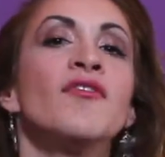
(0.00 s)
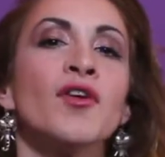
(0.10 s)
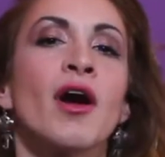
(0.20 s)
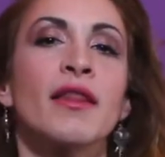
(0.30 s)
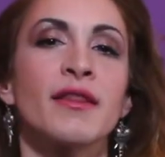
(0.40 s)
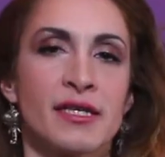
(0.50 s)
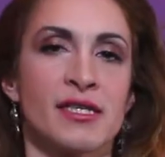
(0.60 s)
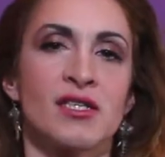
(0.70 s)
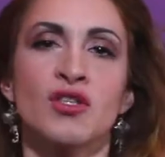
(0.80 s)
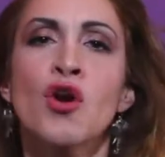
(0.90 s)
If you are
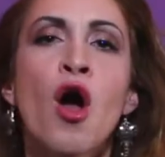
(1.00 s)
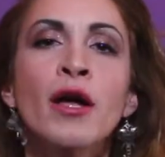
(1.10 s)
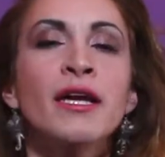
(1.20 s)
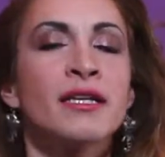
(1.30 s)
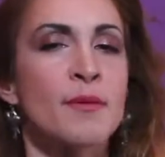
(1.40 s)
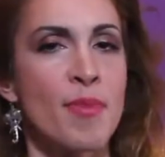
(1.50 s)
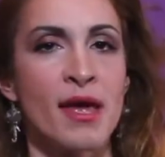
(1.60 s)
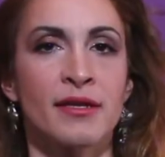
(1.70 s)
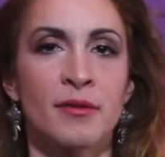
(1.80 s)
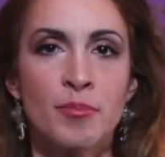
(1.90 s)
this strong,
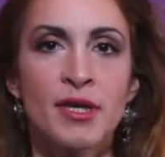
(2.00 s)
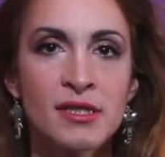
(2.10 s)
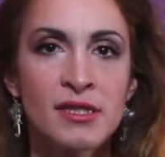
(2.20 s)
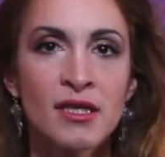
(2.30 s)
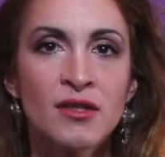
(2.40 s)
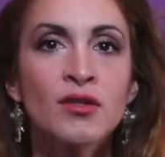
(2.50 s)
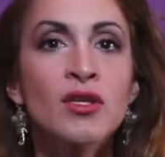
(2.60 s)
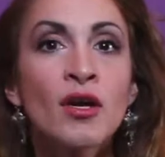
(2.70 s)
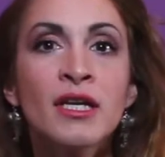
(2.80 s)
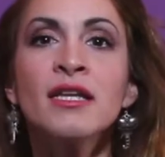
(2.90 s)
independent person, you
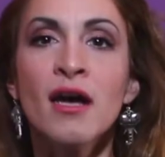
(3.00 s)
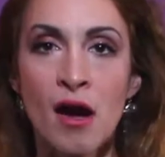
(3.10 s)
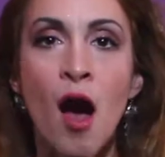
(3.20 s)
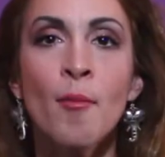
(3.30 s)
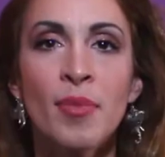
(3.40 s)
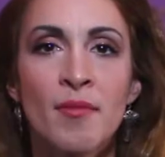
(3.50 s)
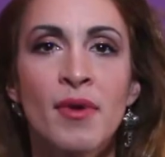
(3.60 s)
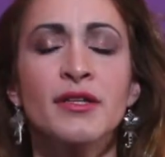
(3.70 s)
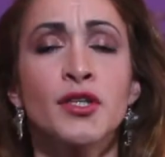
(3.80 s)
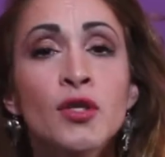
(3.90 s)
don't need a
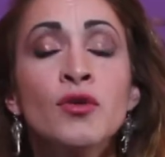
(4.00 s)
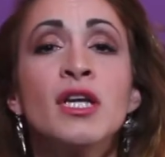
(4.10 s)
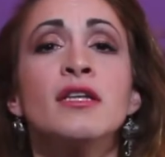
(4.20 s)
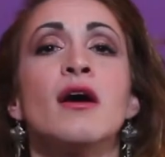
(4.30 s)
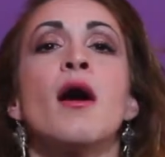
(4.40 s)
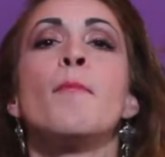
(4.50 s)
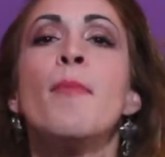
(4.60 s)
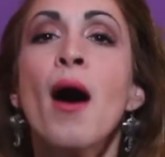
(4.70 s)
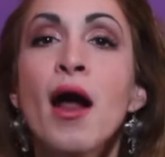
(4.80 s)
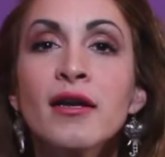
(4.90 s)
compliment. You need a
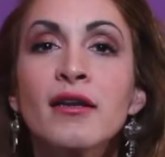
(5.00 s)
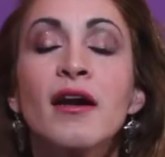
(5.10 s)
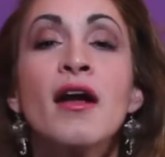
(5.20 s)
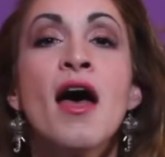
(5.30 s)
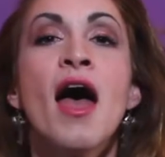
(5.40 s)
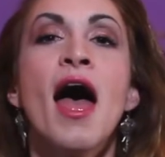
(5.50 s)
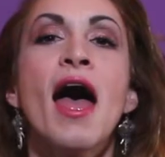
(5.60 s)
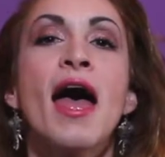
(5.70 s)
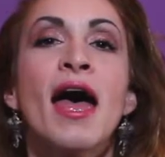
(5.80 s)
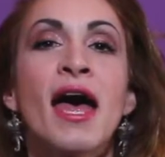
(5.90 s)
partner.
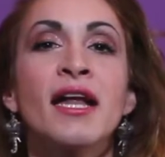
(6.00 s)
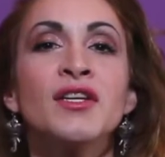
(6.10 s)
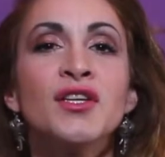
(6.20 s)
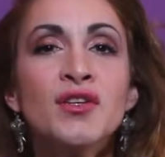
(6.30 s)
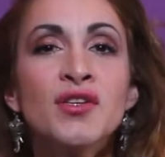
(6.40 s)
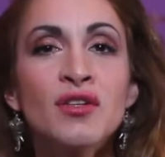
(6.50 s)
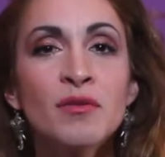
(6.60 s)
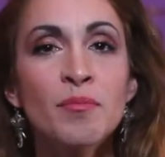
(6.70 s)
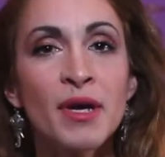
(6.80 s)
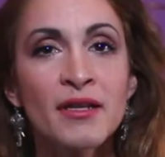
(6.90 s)
And you
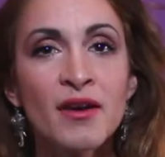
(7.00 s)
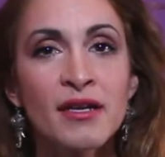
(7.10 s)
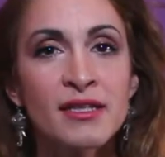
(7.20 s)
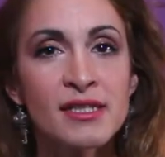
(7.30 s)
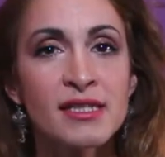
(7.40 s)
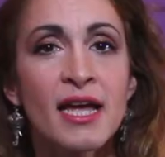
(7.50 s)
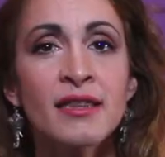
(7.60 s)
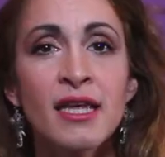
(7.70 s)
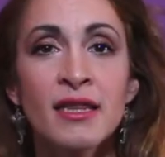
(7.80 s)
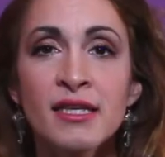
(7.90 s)
should better
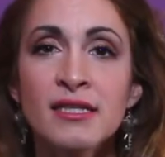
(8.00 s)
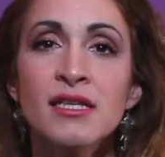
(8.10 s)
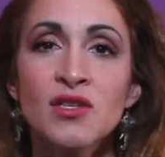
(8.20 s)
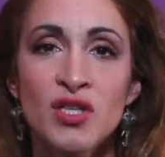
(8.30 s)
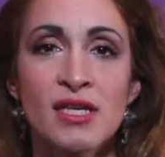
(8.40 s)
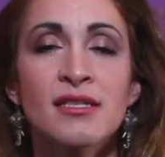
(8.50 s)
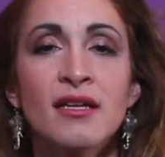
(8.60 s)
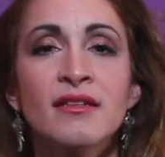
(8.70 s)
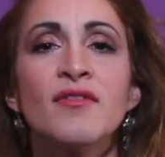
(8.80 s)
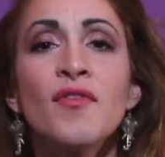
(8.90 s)
understand that this is
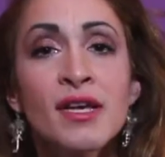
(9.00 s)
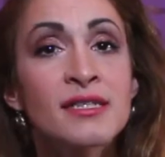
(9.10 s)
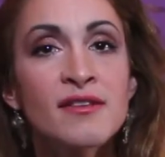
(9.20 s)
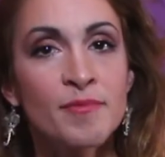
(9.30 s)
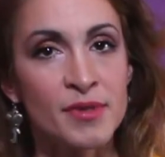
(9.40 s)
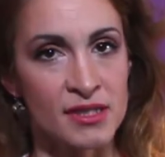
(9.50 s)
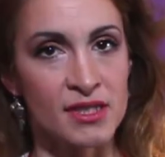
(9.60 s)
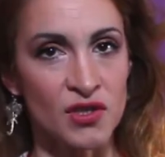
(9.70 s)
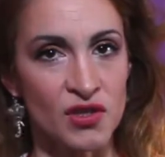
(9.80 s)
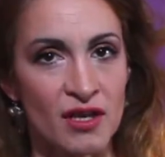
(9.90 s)
just a defensive
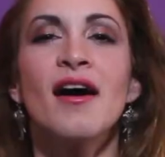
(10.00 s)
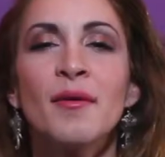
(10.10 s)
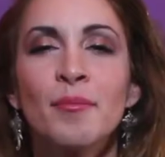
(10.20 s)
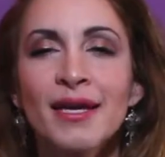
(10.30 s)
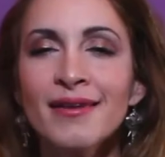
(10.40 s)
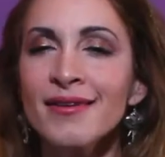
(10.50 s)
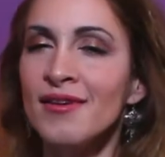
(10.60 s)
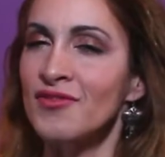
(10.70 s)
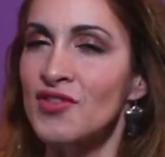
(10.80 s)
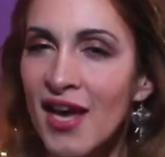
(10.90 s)
position. A bit
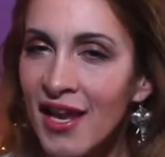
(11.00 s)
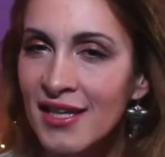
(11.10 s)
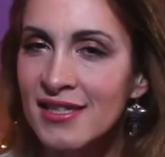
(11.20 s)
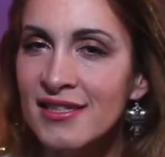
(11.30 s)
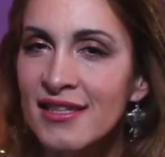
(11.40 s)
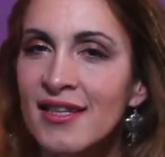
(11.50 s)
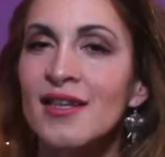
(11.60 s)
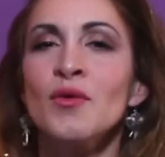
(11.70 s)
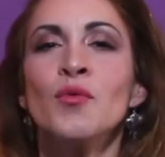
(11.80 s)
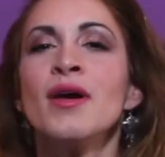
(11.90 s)
of
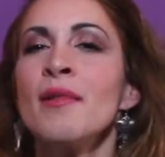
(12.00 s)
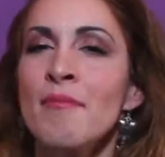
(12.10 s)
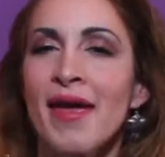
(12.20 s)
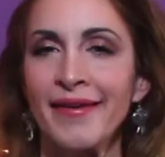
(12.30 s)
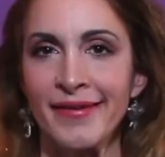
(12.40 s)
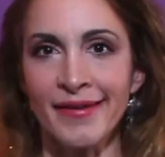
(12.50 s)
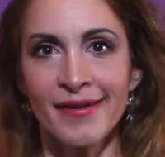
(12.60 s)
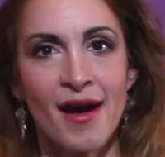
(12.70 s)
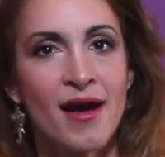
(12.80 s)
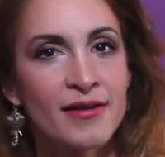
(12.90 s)
jealousy will make
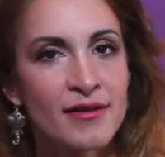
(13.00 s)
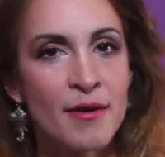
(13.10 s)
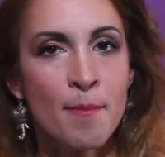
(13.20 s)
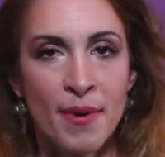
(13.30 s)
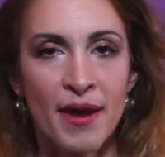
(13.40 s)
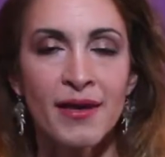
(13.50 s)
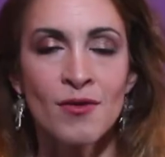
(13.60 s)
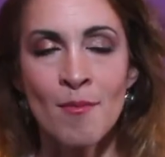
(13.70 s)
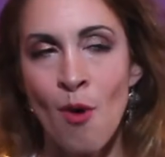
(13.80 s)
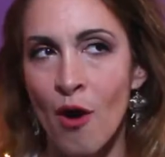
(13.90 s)
the other pay
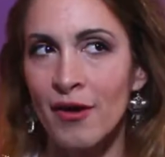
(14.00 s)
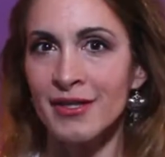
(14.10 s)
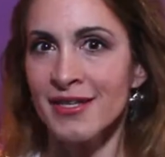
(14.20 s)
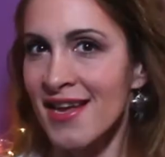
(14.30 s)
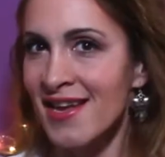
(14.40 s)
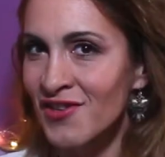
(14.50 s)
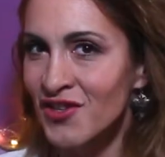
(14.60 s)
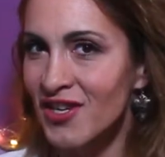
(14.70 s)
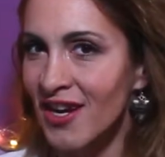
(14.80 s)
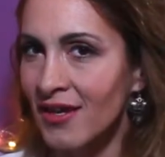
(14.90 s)
you more
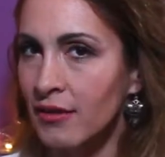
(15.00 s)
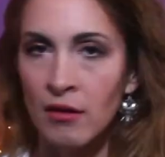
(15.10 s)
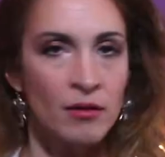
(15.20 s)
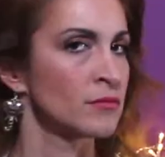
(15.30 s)
attention.